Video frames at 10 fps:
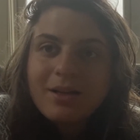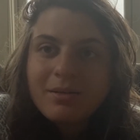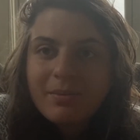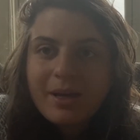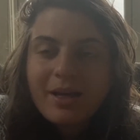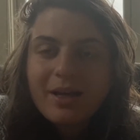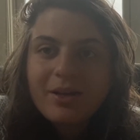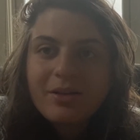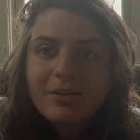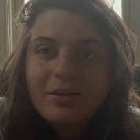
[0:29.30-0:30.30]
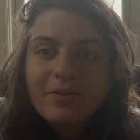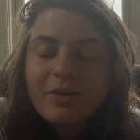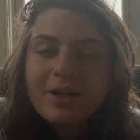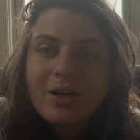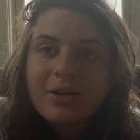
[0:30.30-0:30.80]
My good
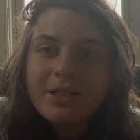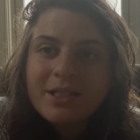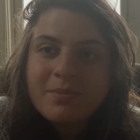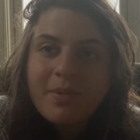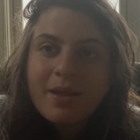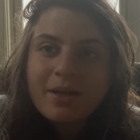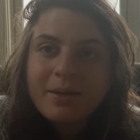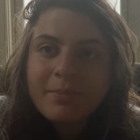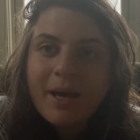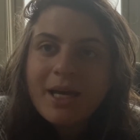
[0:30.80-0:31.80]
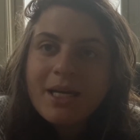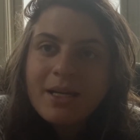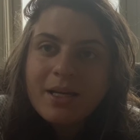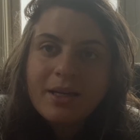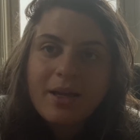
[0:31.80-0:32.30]
friend Audrey's mother, Becca,
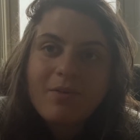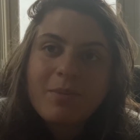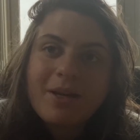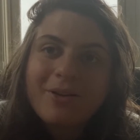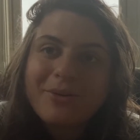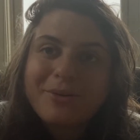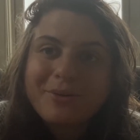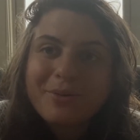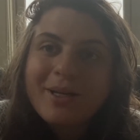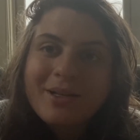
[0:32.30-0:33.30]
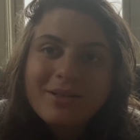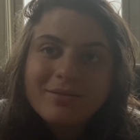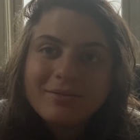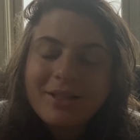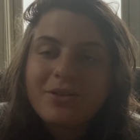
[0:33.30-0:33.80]
gave me her old wheel
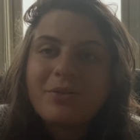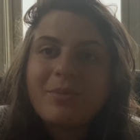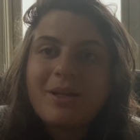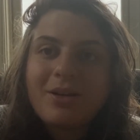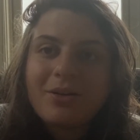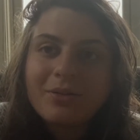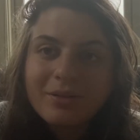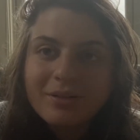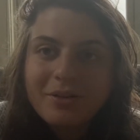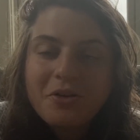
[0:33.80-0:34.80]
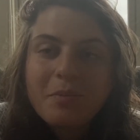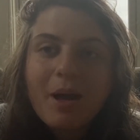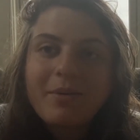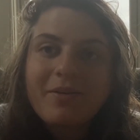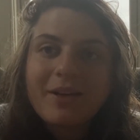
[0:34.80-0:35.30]
and told me, you could
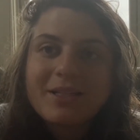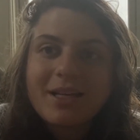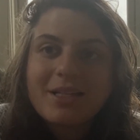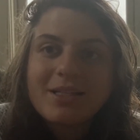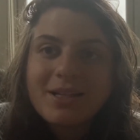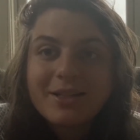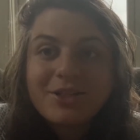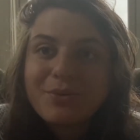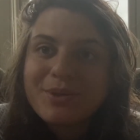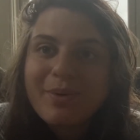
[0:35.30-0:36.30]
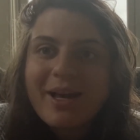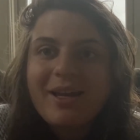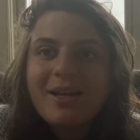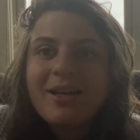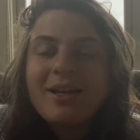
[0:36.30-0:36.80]
probably fix this, and she was
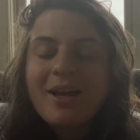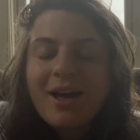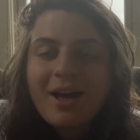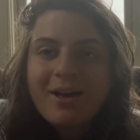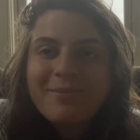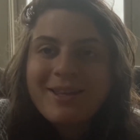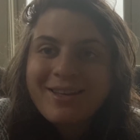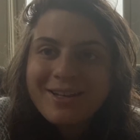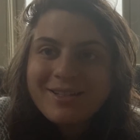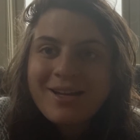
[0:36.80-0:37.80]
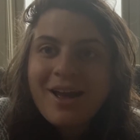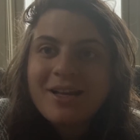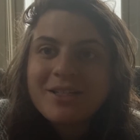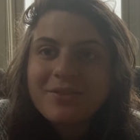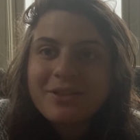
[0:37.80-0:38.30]
right. I think it's an
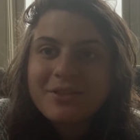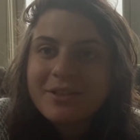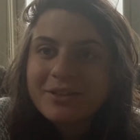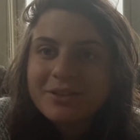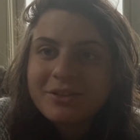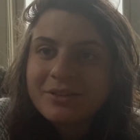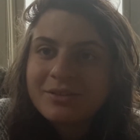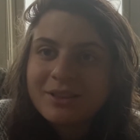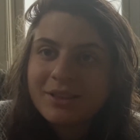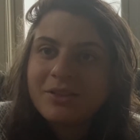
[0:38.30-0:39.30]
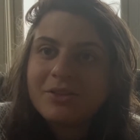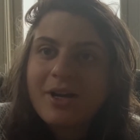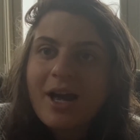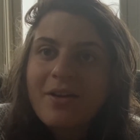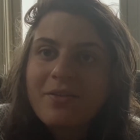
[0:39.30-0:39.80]
Ashford traditional single
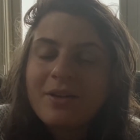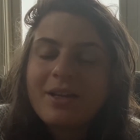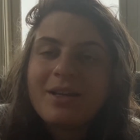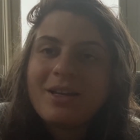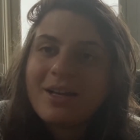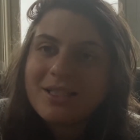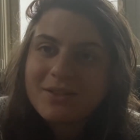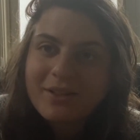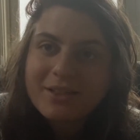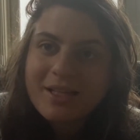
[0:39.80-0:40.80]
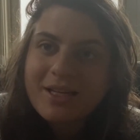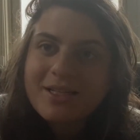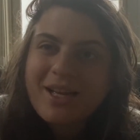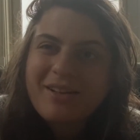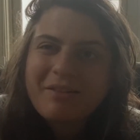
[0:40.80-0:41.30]
drive. As far as I can
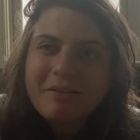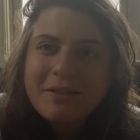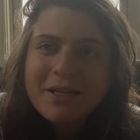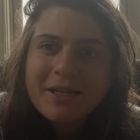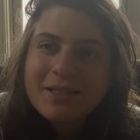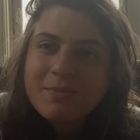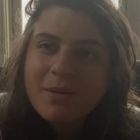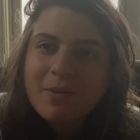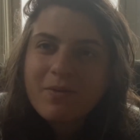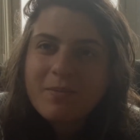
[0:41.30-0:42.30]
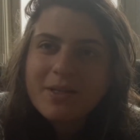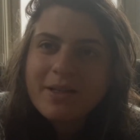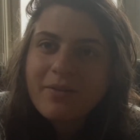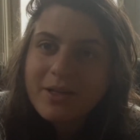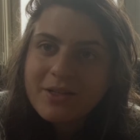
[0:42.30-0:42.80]
tell, it looks like it's maybe from the
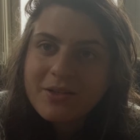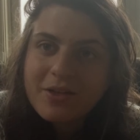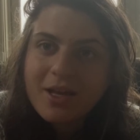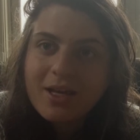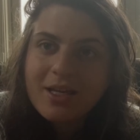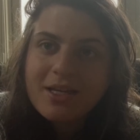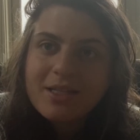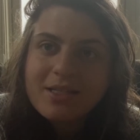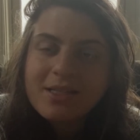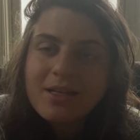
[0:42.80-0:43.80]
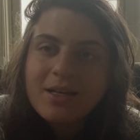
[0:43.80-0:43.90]
70s or the 80s.